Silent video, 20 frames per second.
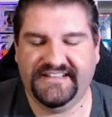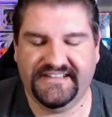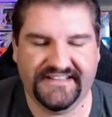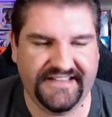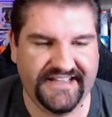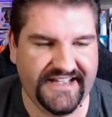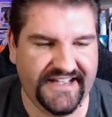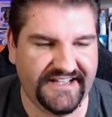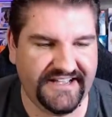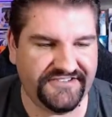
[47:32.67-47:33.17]

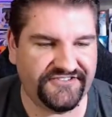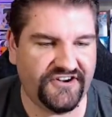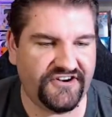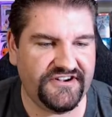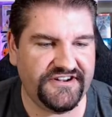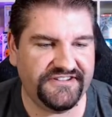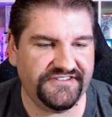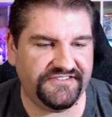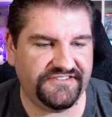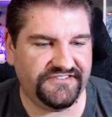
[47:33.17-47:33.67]
Yeah,
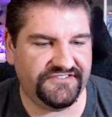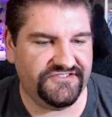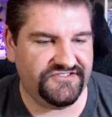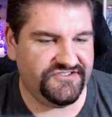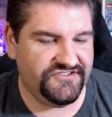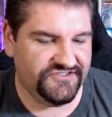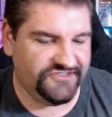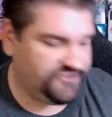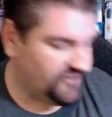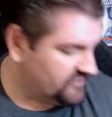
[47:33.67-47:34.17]
Zard is
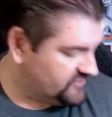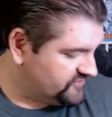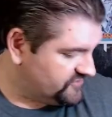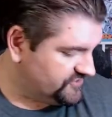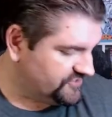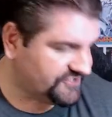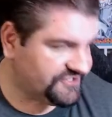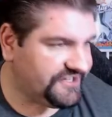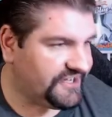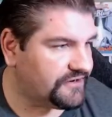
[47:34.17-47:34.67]
Zard is
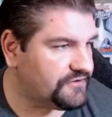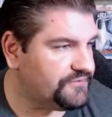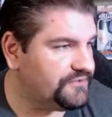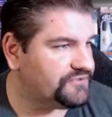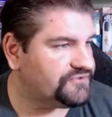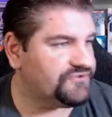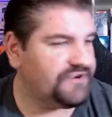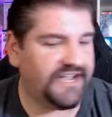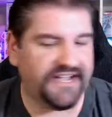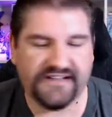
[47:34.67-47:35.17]
just not a real
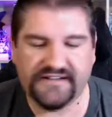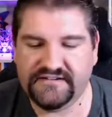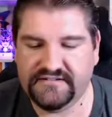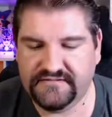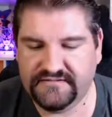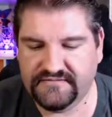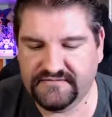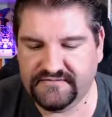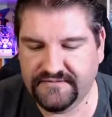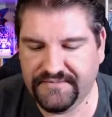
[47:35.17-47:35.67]
dragon.
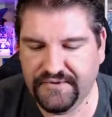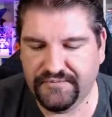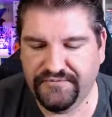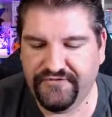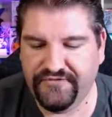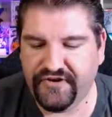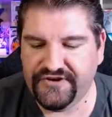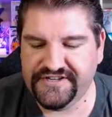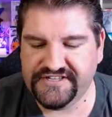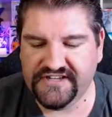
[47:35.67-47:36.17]
I mean, we've
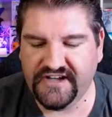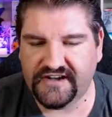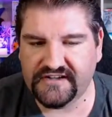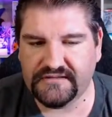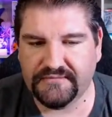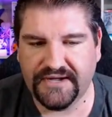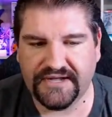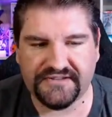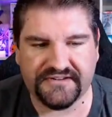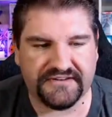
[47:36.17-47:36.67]
already talked
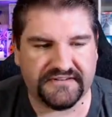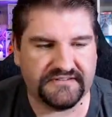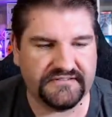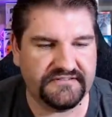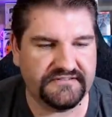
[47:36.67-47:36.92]
about it.